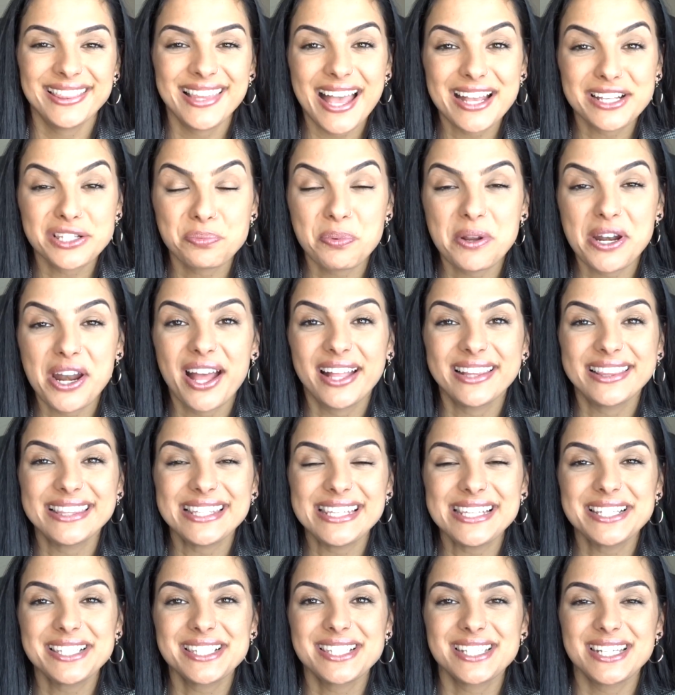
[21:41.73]
And last but not
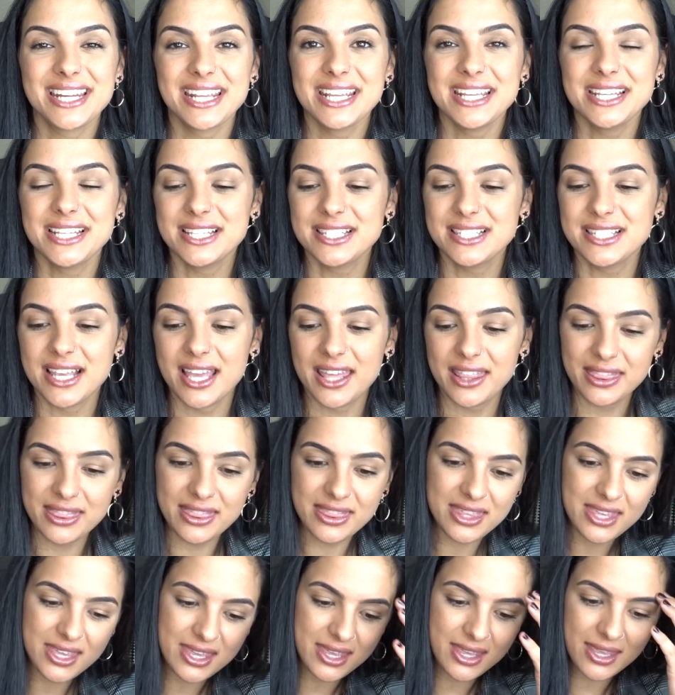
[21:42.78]
least is
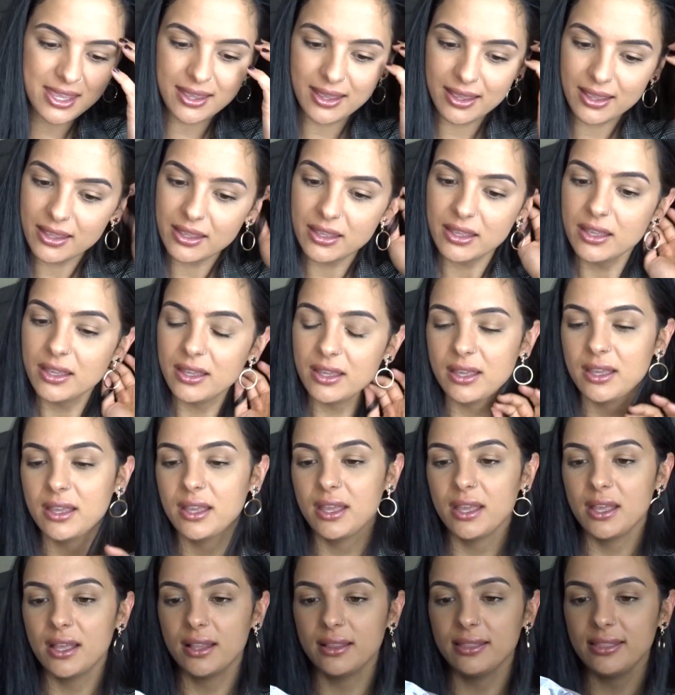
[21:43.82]
the
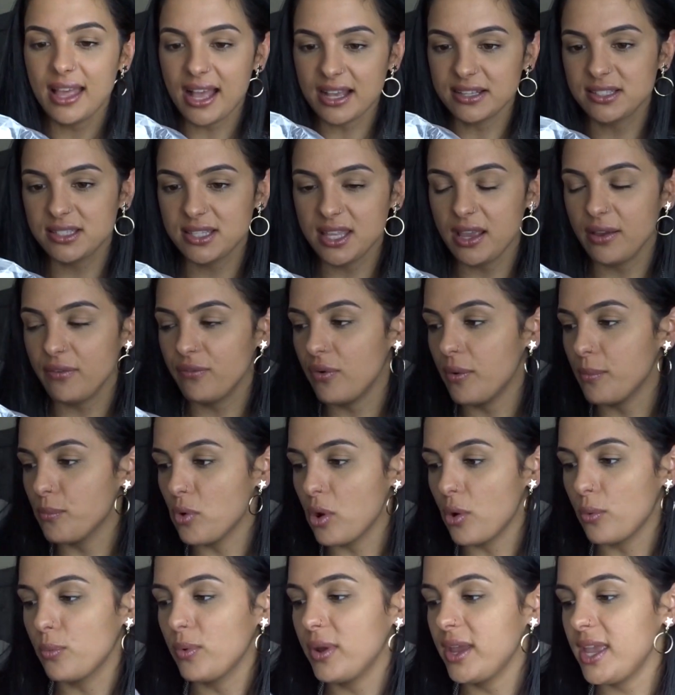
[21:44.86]
last thing from
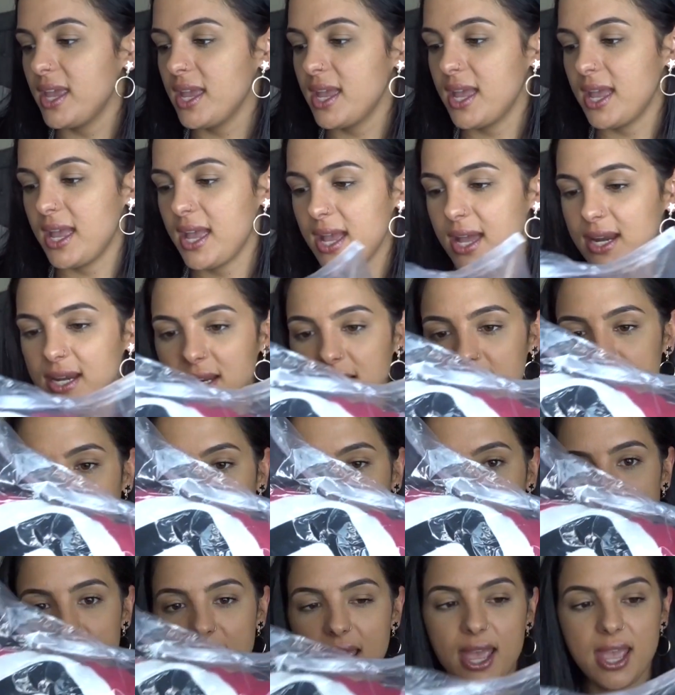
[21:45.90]
Romwe, and it
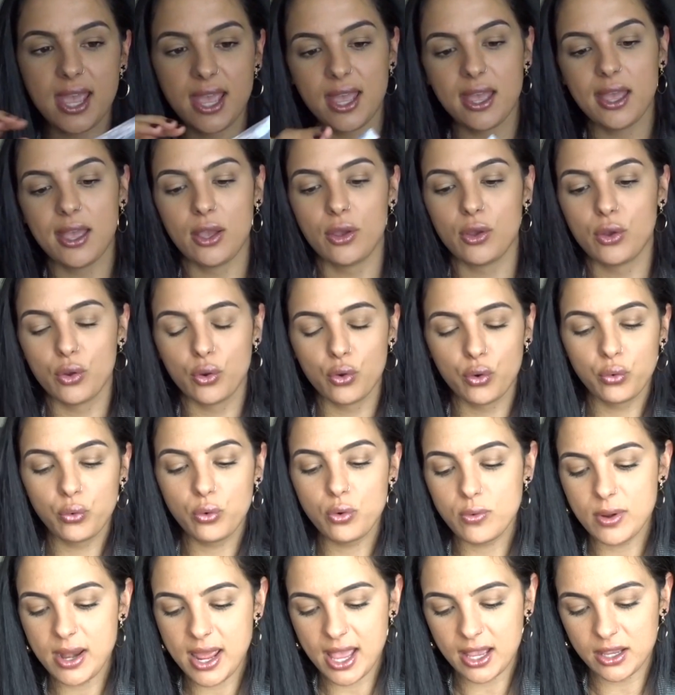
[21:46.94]
is a
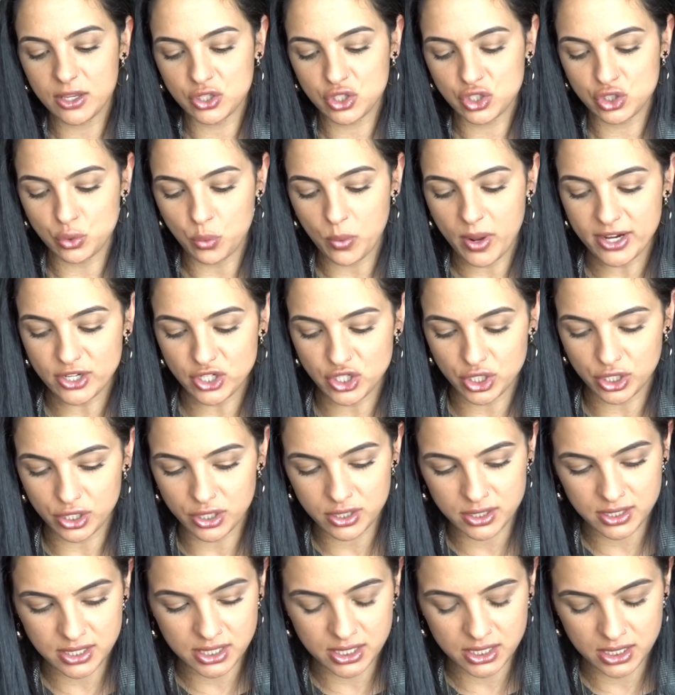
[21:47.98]
crew neck
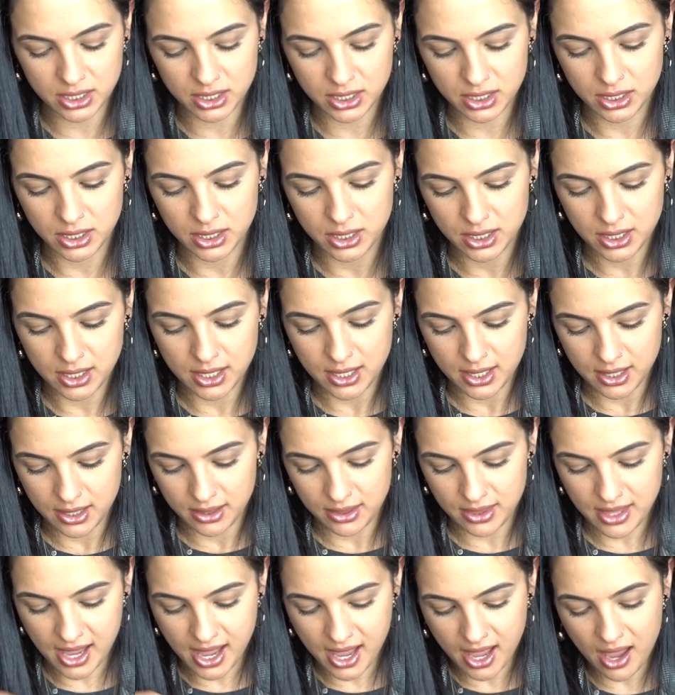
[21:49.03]
sweatshirt
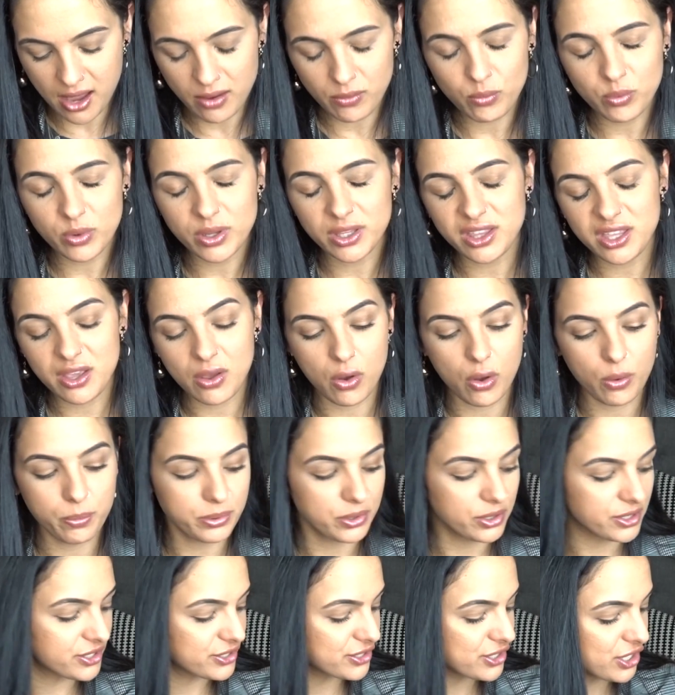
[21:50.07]
that I really hope
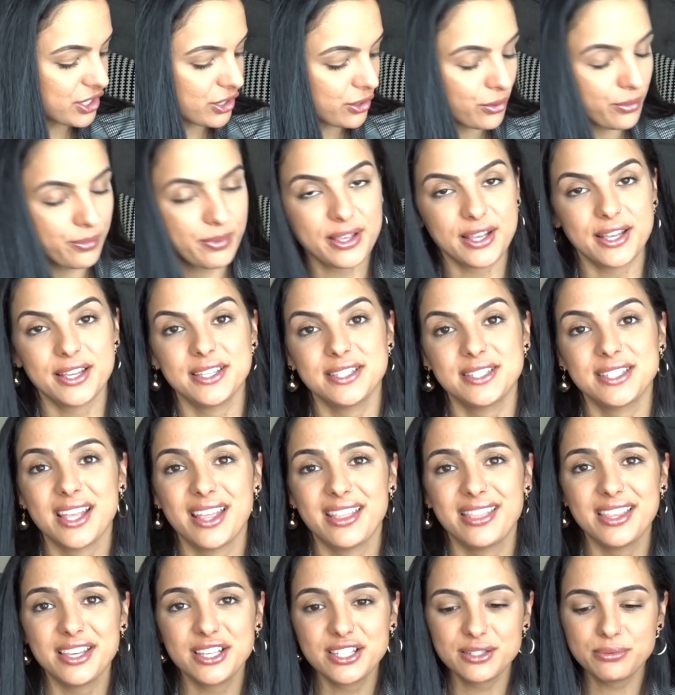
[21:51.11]
looks cute, because
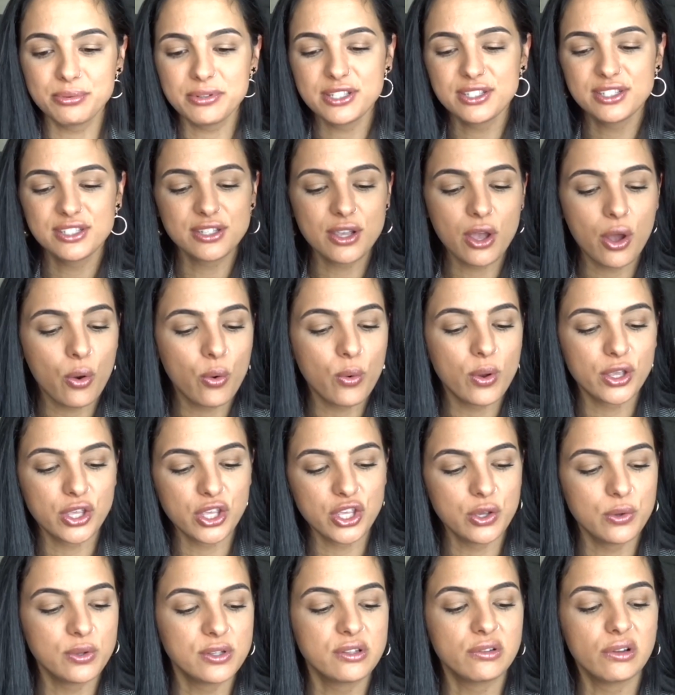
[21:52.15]
this was so
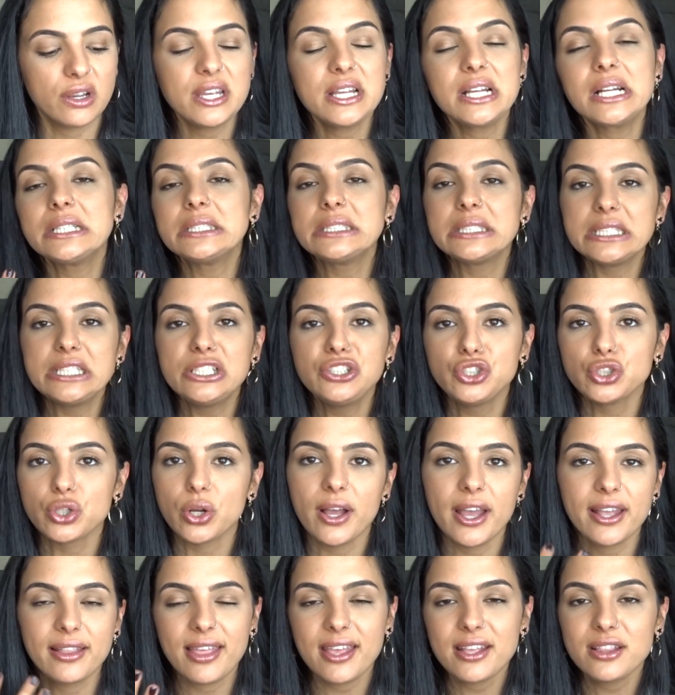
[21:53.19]
cute. It's very
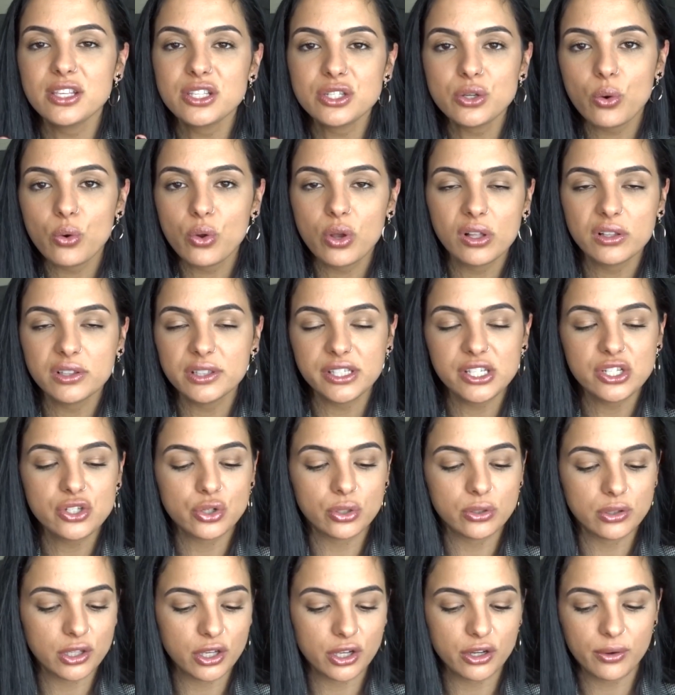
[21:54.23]
collegial. I like this whole
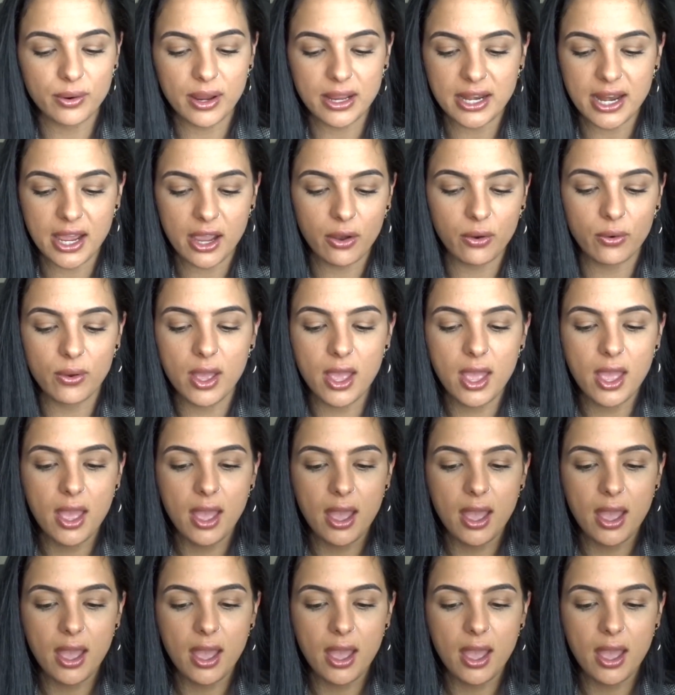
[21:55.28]
collegial look right now.